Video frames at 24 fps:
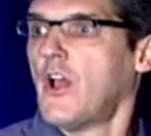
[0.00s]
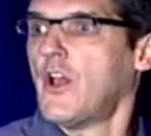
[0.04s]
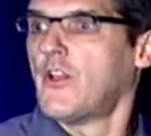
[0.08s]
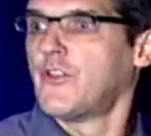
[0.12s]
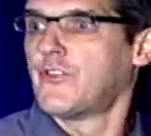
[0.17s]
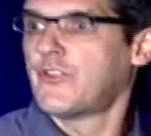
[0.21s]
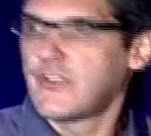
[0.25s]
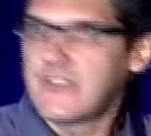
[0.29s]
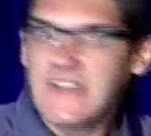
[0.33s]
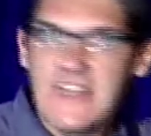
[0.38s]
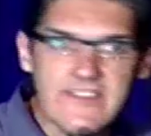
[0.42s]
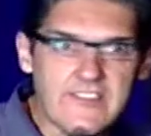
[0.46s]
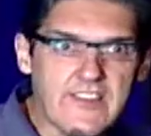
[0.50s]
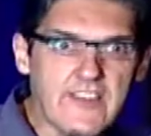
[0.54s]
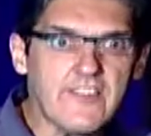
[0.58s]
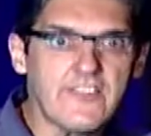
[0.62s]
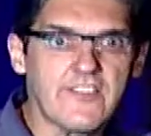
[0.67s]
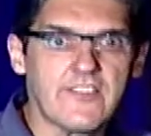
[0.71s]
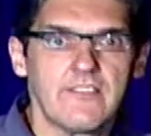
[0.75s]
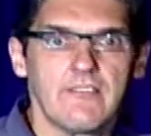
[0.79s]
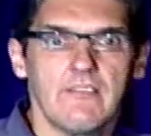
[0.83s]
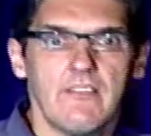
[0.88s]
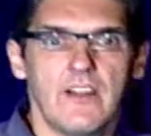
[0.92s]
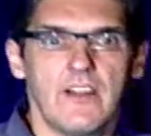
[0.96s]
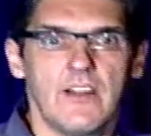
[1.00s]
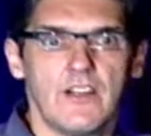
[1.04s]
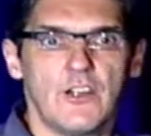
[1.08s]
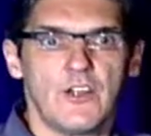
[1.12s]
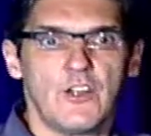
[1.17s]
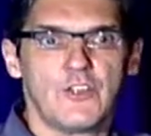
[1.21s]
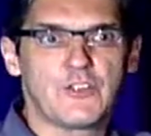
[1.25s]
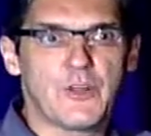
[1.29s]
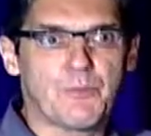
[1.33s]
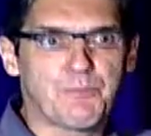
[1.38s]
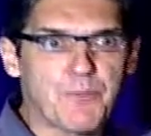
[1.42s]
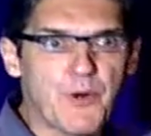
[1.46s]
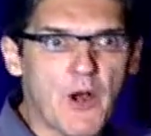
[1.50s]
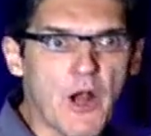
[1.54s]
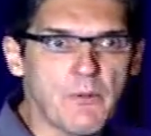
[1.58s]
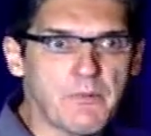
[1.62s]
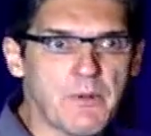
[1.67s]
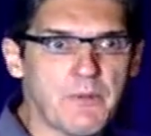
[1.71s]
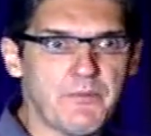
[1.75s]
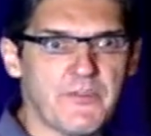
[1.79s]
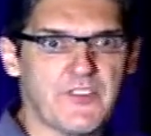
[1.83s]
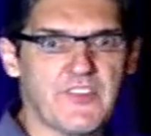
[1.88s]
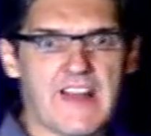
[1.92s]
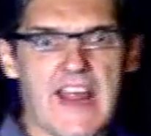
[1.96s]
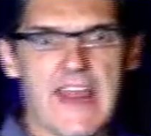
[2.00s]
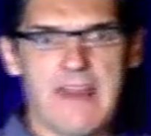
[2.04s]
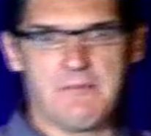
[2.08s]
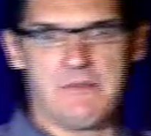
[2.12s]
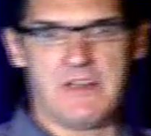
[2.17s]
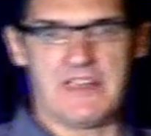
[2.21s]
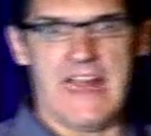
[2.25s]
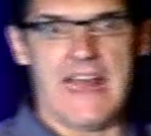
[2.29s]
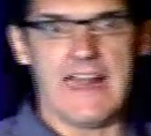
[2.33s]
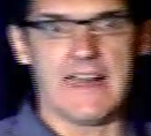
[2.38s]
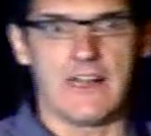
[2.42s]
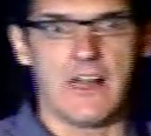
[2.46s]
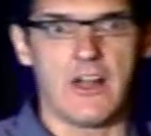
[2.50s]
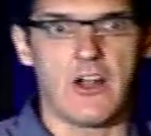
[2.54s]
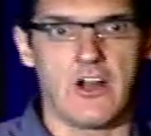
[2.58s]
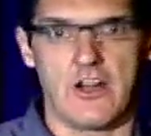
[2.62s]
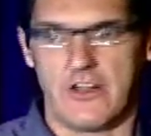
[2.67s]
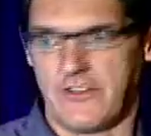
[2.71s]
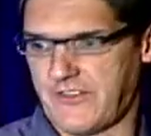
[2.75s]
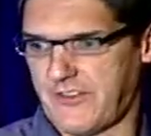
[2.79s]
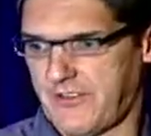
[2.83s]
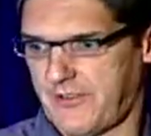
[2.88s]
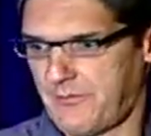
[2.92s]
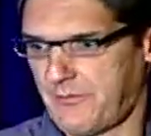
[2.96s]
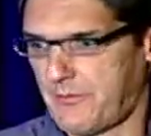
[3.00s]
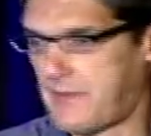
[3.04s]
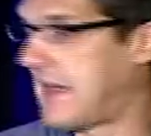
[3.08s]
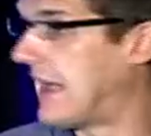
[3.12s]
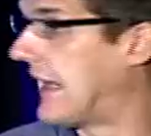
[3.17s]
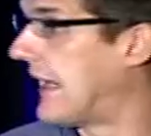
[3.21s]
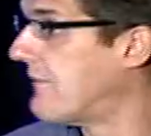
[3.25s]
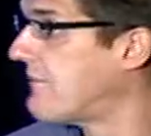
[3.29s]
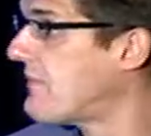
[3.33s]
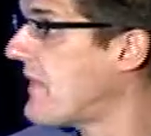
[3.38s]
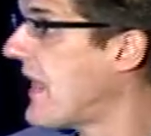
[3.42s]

So this is the problem statement at large, really.